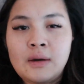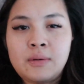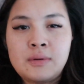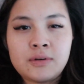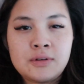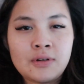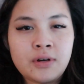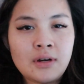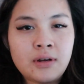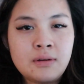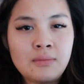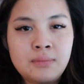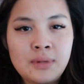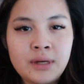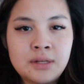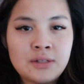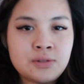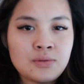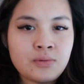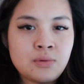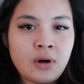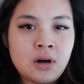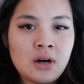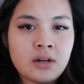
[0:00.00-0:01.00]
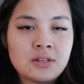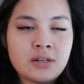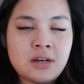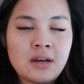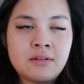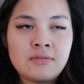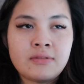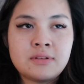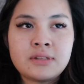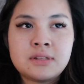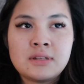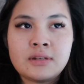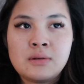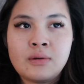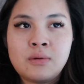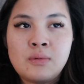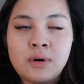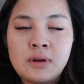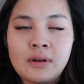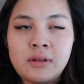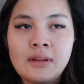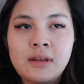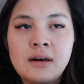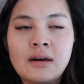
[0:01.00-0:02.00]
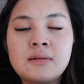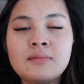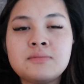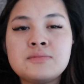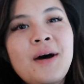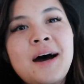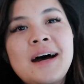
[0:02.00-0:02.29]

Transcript: and we're trying to binge watch every single one of them.